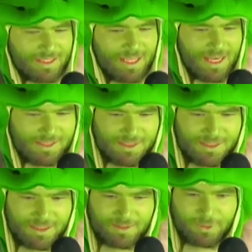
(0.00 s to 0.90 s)
classes
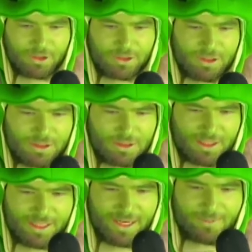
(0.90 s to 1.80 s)
in person,
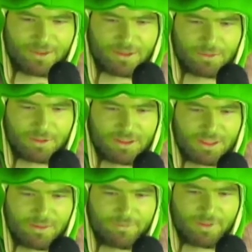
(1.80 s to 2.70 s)
and I absolutely
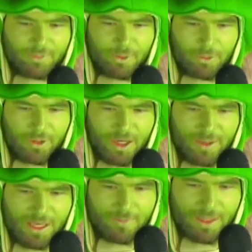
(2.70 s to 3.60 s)
love the program
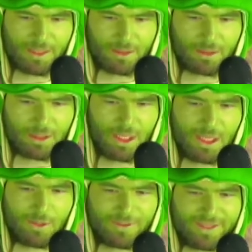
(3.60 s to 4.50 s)
I am in.
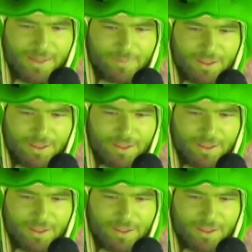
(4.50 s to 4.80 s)
With that